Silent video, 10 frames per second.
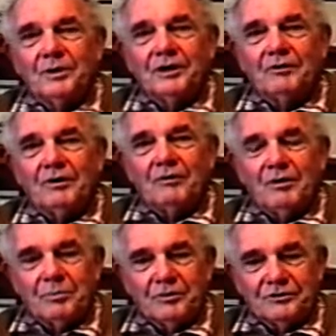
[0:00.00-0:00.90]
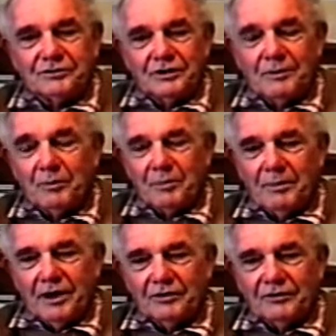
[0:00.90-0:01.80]
being a railway person, they put me
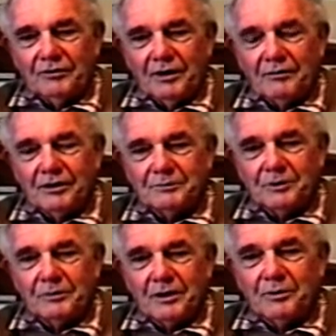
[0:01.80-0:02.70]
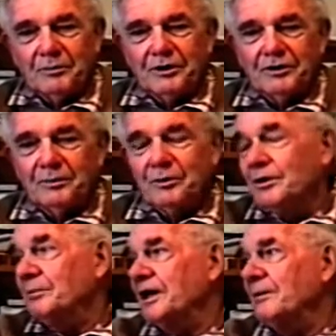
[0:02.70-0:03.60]
back on the railways, but they put me into
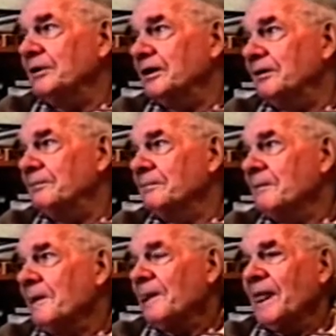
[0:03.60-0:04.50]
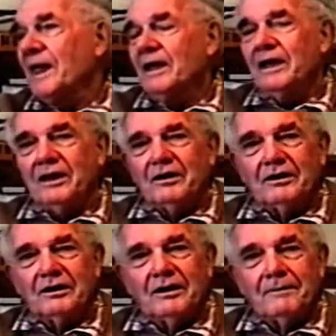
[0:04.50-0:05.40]
Burnham Camp again.
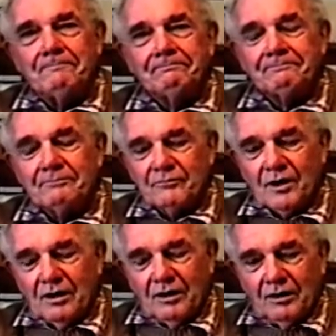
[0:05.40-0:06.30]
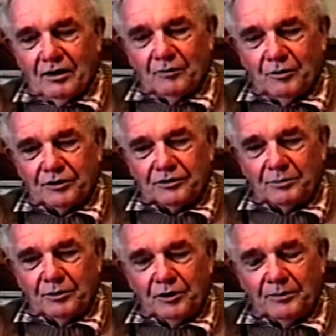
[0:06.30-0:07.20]
And I worked at
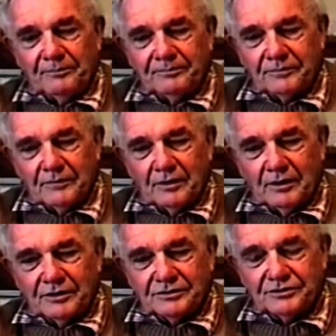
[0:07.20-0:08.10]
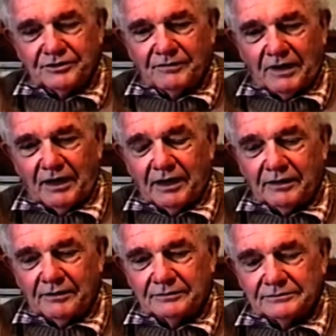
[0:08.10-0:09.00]
Burnham as a shift
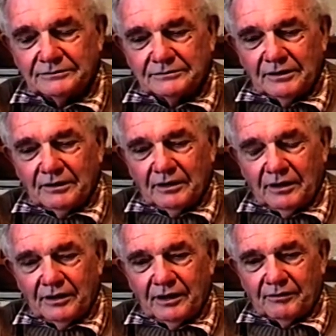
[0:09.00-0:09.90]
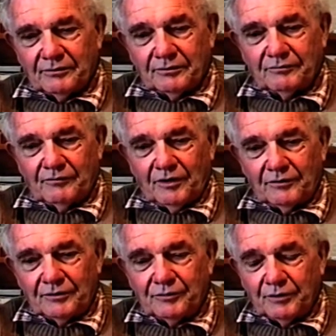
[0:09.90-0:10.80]
clerk, and it
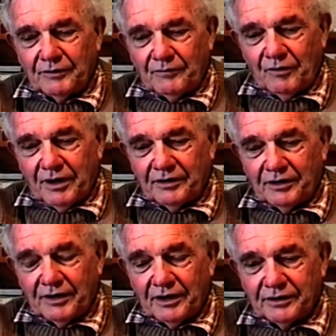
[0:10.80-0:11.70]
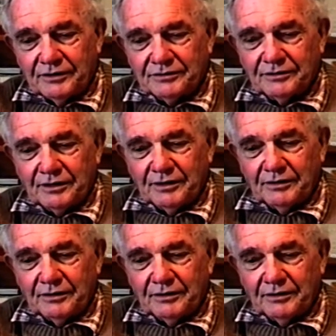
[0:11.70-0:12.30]
involved a 24-hour days